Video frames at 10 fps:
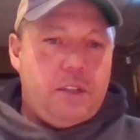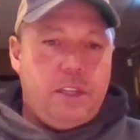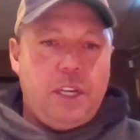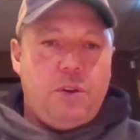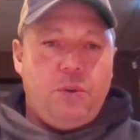
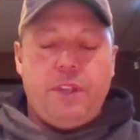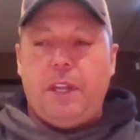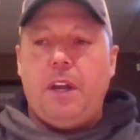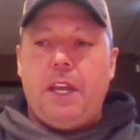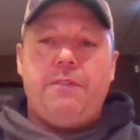you know,
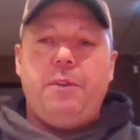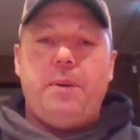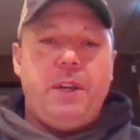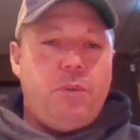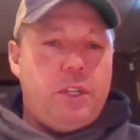they, uh,
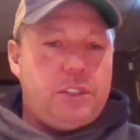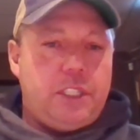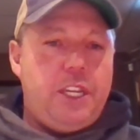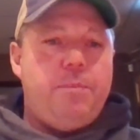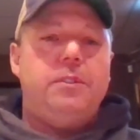everybody wants to
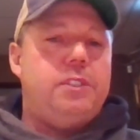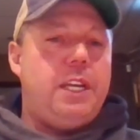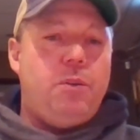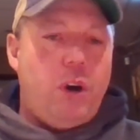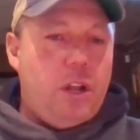keep say
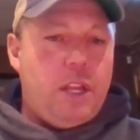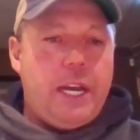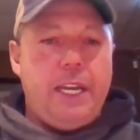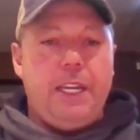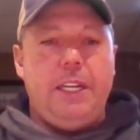a
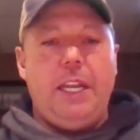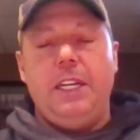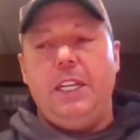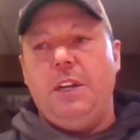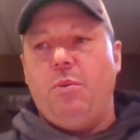walleye and,
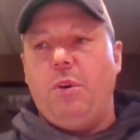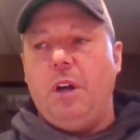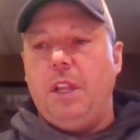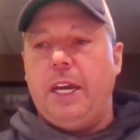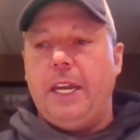and eat a
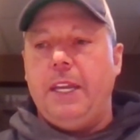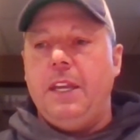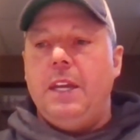walleye.